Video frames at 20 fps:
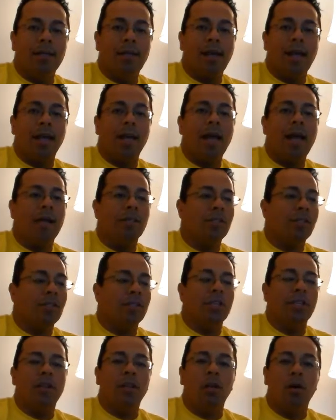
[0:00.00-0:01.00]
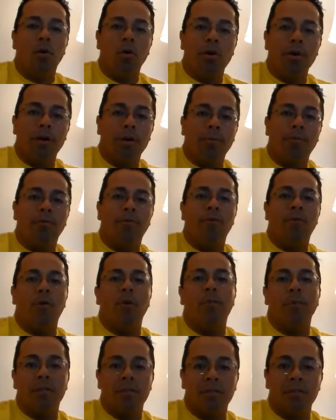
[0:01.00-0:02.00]
and actually can lower your
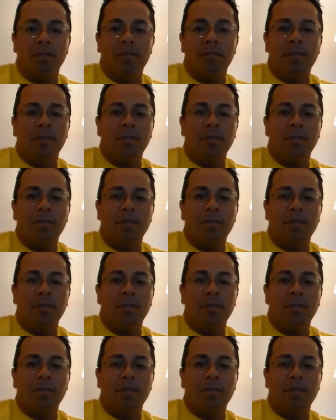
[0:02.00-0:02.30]
performance.